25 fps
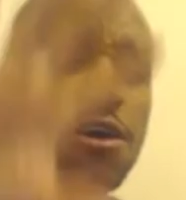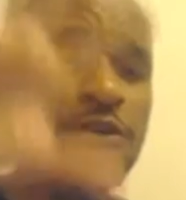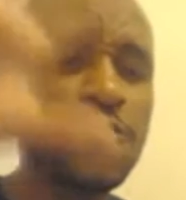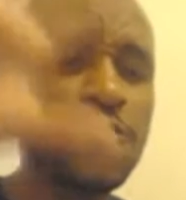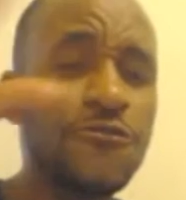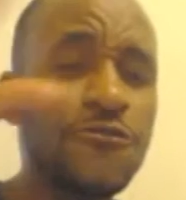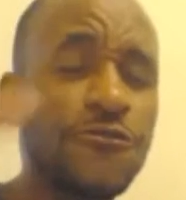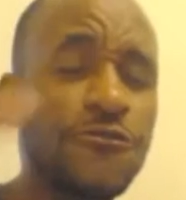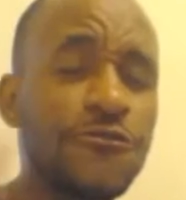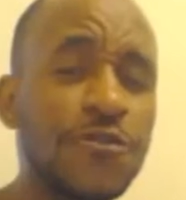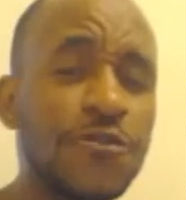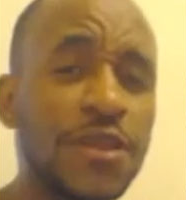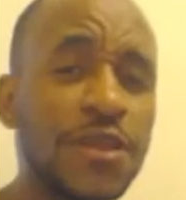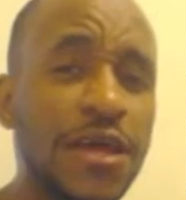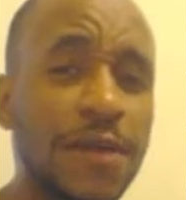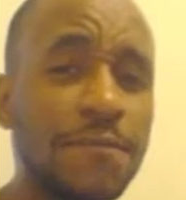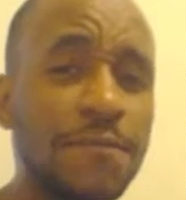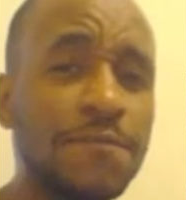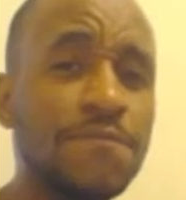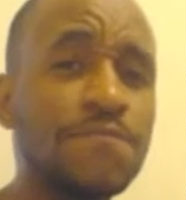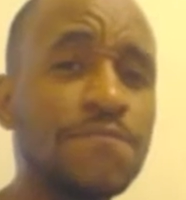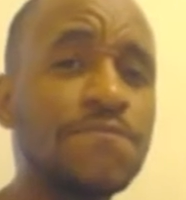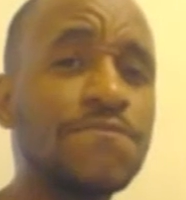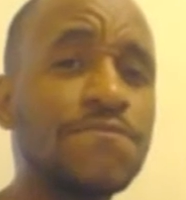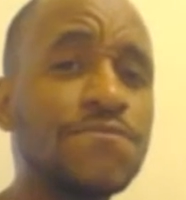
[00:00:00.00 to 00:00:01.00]

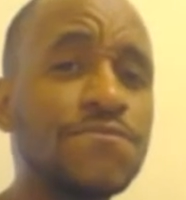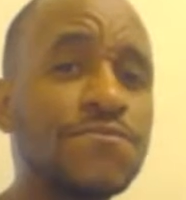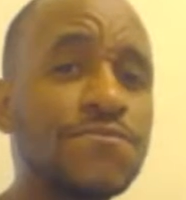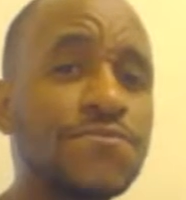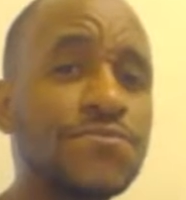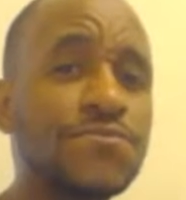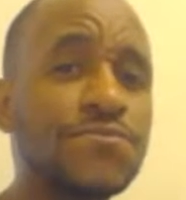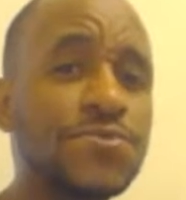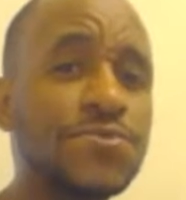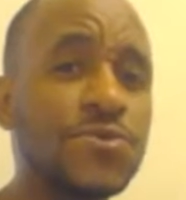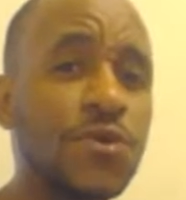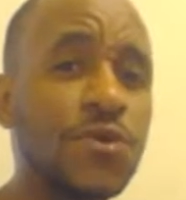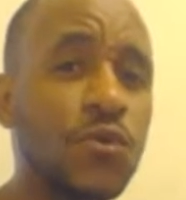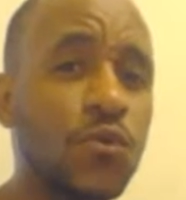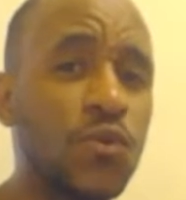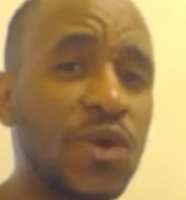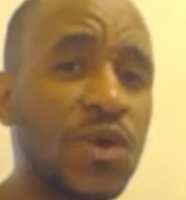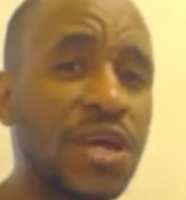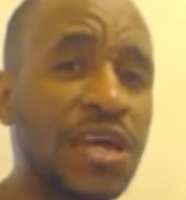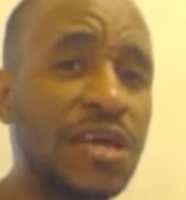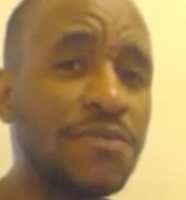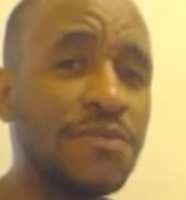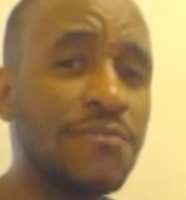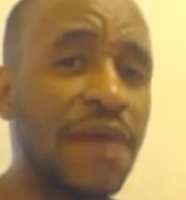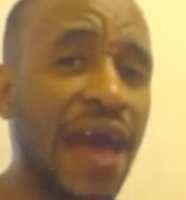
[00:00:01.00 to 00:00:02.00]
Flip the
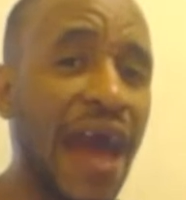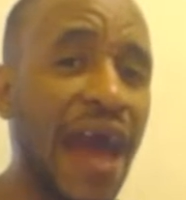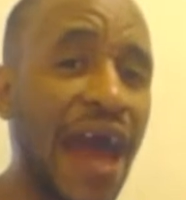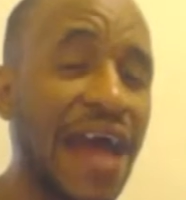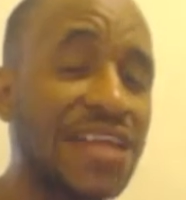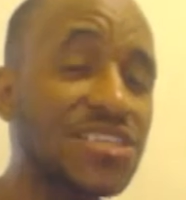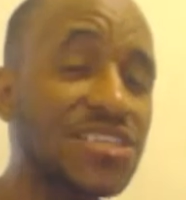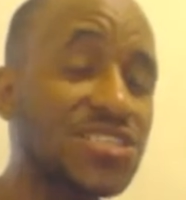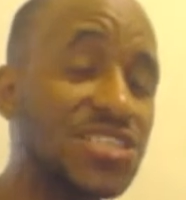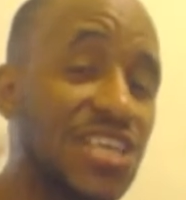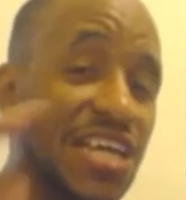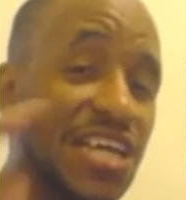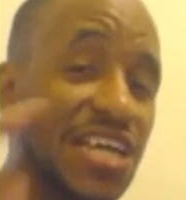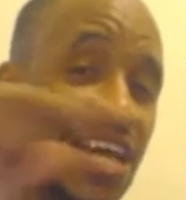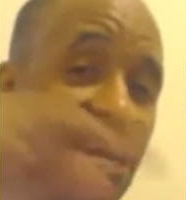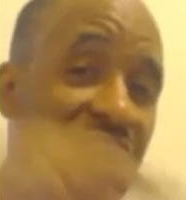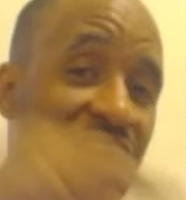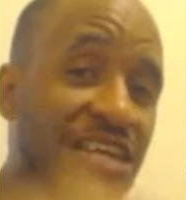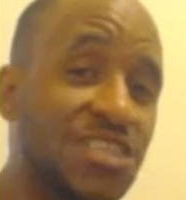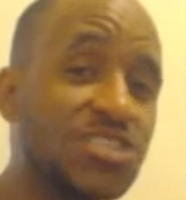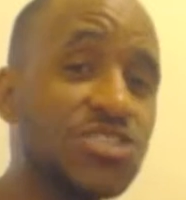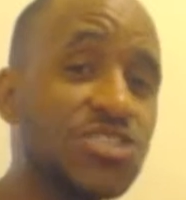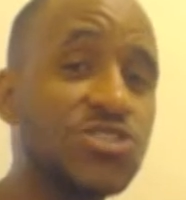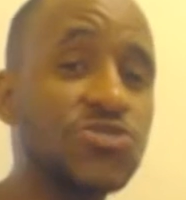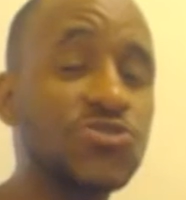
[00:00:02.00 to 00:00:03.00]
Wii match
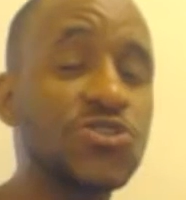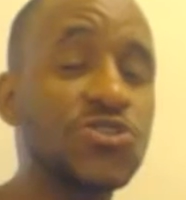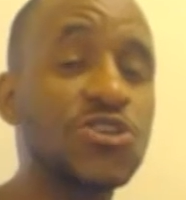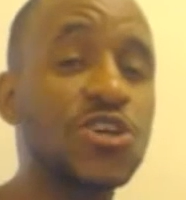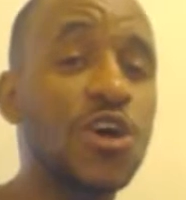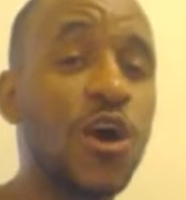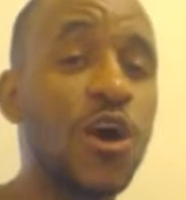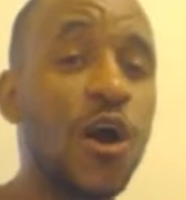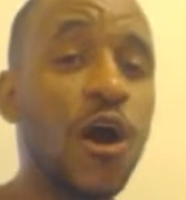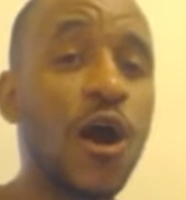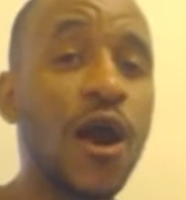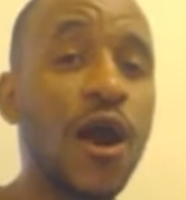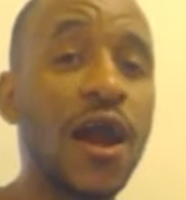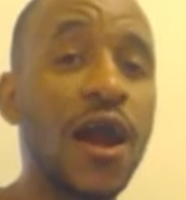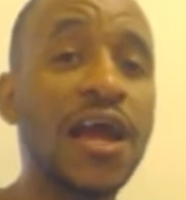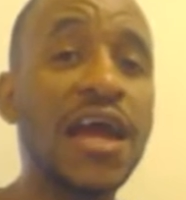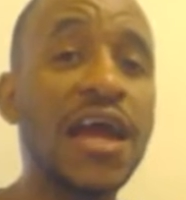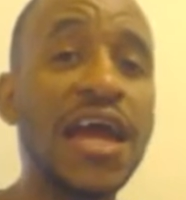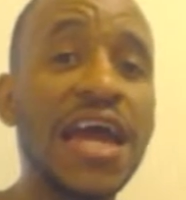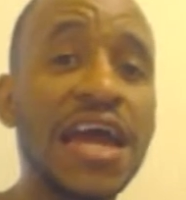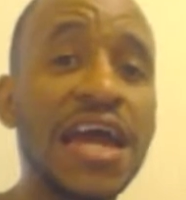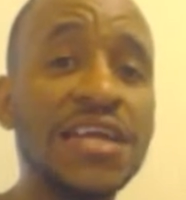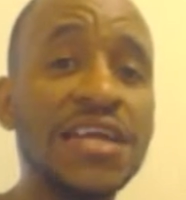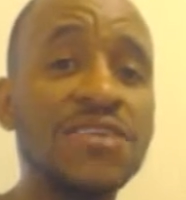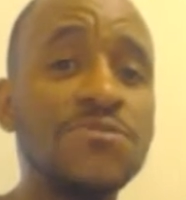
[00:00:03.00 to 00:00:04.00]
into the card
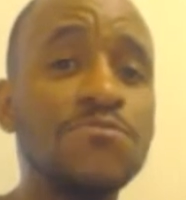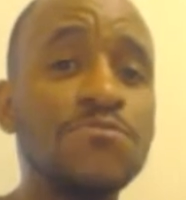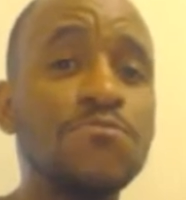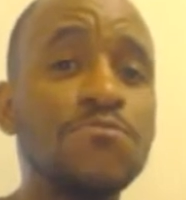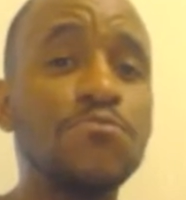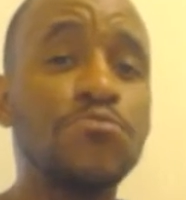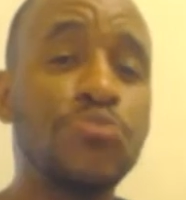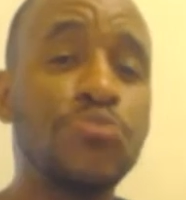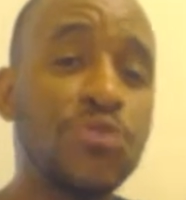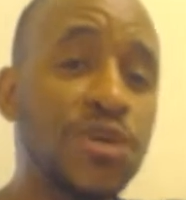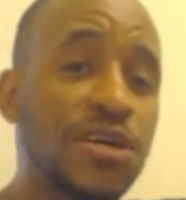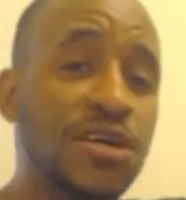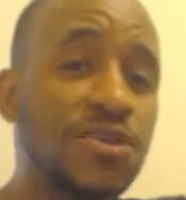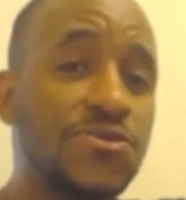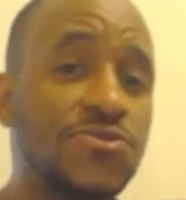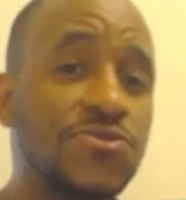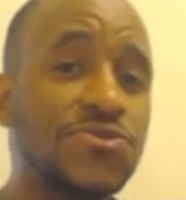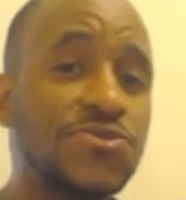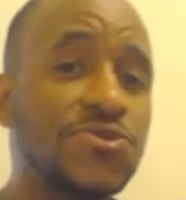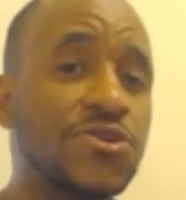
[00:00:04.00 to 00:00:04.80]
and put